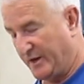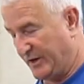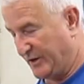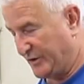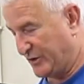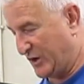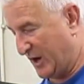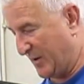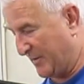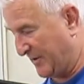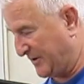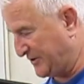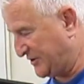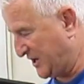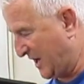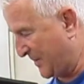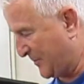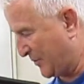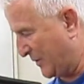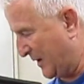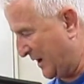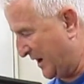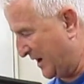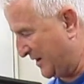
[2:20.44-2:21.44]
So I'm going to shop
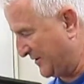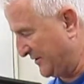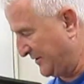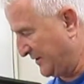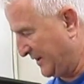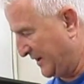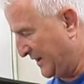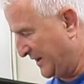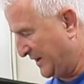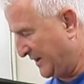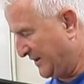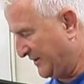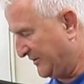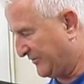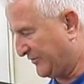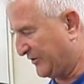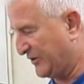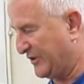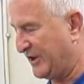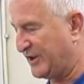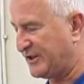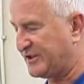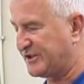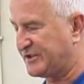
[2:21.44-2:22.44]
around for
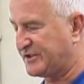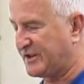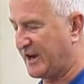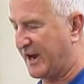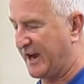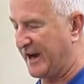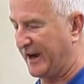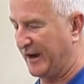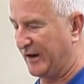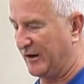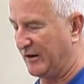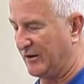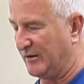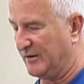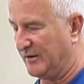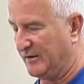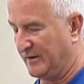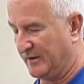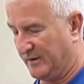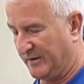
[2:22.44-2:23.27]
this style,